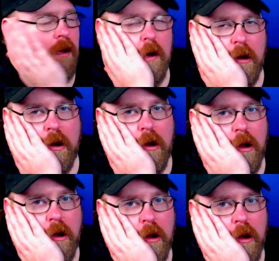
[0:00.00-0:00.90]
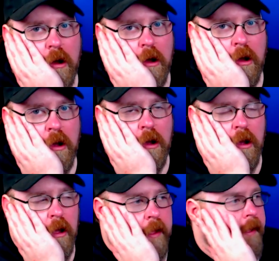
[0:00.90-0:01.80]
I
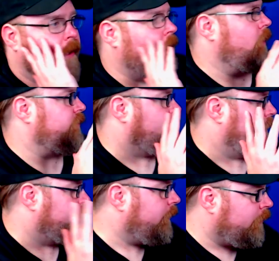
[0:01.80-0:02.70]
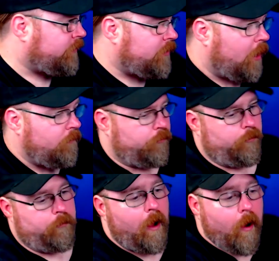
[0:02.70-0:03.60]
got all this Godzilla stuff and
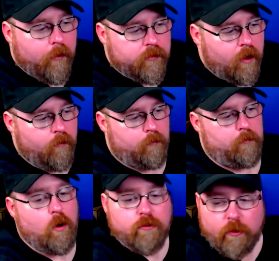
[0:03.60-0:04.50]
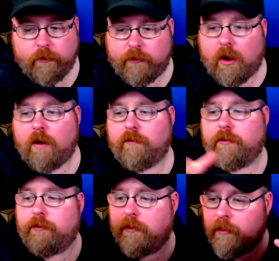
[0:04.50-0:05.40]
Super Power stuff and Motu stuff and